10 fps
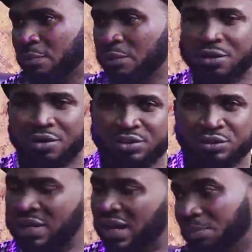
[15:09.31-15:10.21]
because
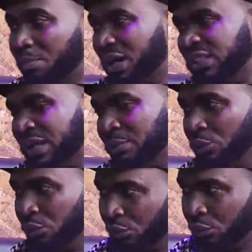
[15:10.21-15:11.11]
you can't match them
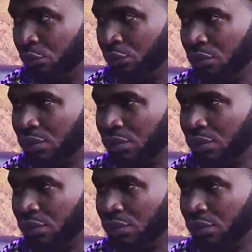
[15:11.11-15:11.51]
toe to toe,